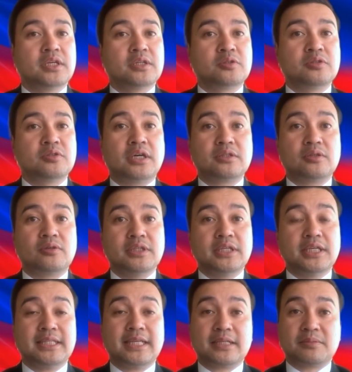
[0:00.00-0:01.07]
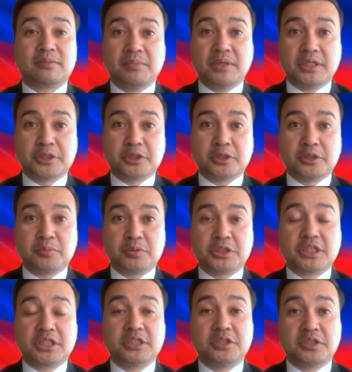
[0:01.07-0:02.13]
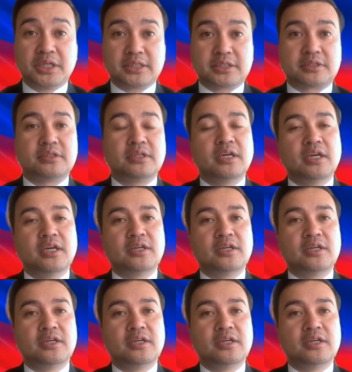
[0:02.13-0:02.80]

to not only enact measures which address